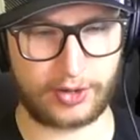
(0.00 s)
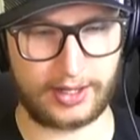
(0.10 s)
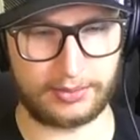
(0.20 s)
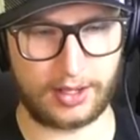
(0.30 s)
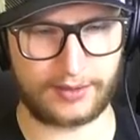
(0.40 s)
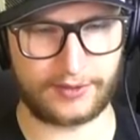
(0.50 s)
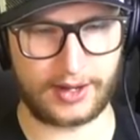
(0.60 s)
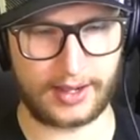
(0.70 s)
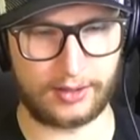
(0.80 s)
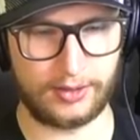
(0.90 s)
trading block for
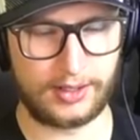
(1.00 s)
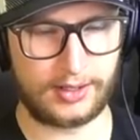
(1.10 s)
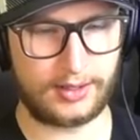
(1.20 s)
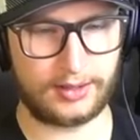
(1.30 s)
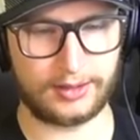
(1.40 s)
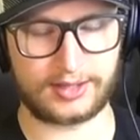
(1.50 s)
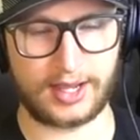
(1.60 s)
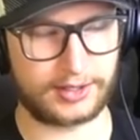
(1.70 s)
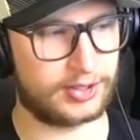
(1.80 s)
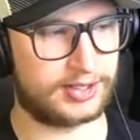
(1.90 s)
now. Let's
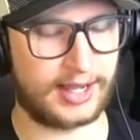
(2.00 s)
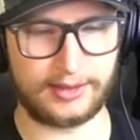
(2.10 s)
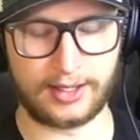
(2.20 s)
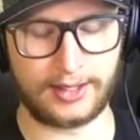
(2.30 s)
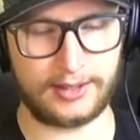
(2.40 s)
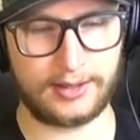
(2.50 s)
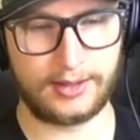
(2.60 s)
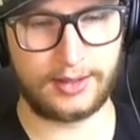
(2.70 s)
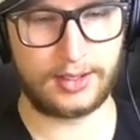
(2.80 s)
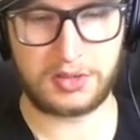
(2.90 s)
enter the deadline.
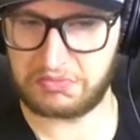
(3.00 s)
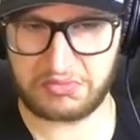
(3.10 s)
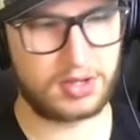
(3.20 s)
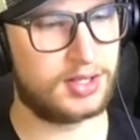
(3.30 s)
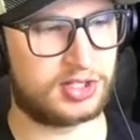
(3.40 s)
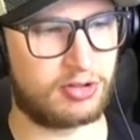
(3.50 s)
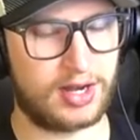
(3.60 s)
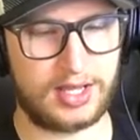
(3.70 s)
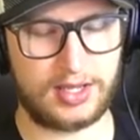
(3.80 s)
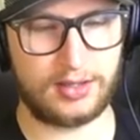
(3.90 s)
Is there
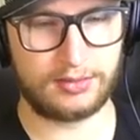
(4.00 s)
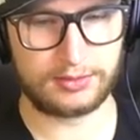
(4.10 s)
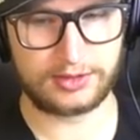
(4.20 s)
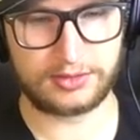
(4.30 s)
any